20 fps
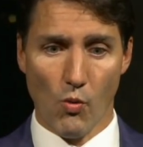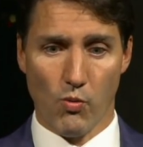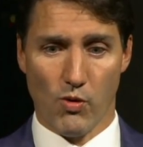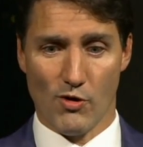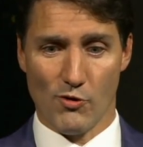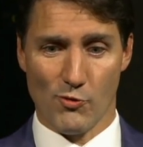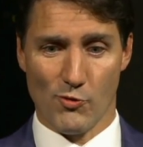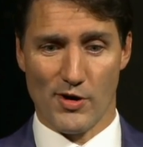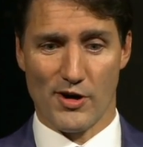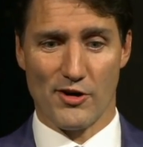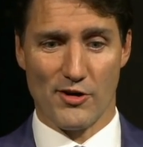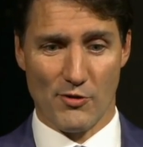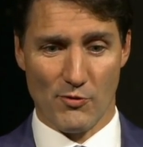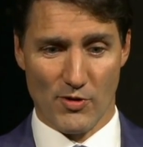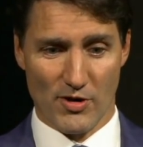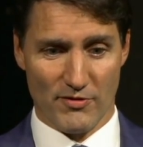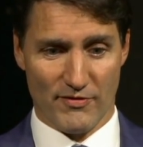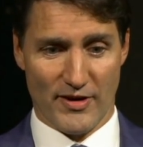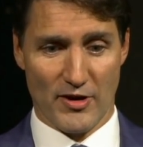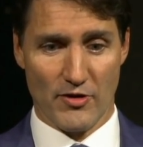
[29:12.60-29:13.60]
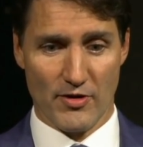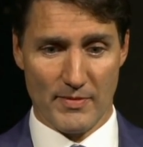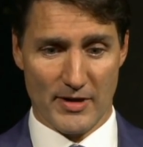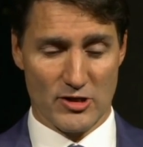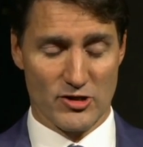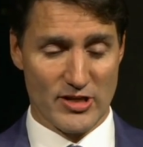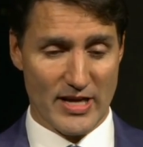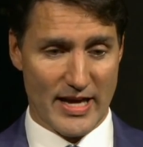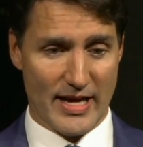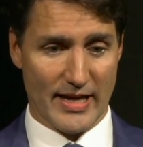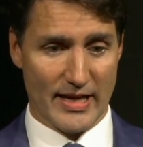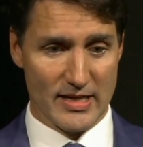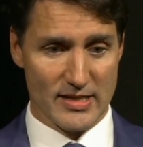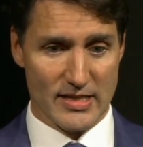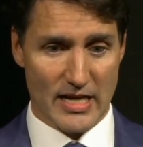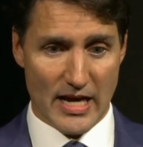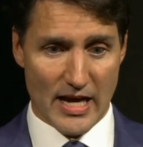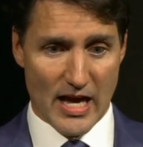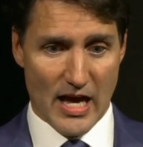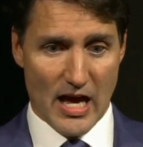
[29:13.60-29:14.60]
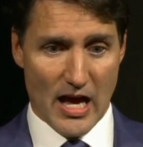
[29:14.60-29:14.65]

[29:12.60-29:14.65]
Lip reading: What we're very much saying is,